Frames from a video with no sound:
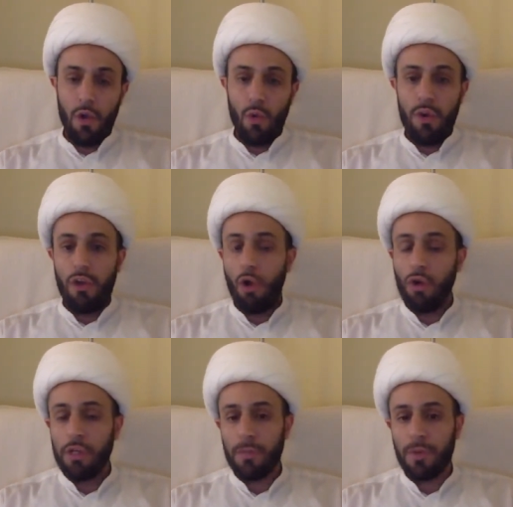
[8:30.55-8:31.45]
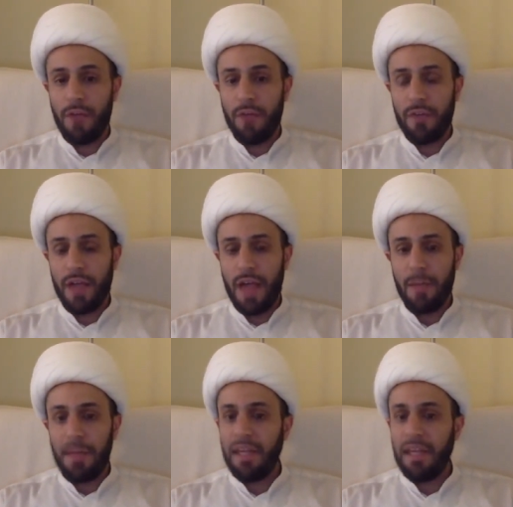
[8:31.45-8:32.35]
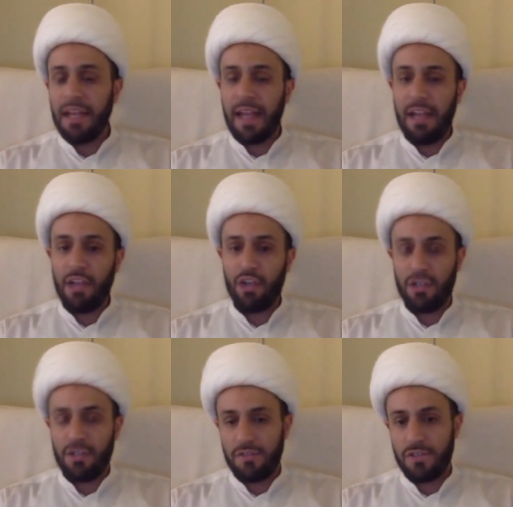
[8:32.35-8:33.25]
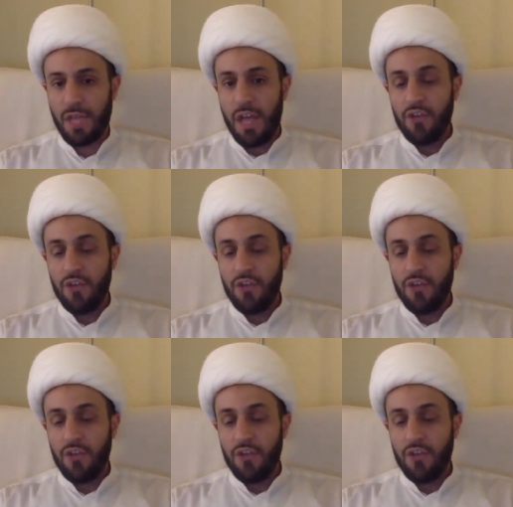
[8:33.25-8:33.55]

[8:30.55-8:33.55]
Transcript: where the Holy Prophet on many occasions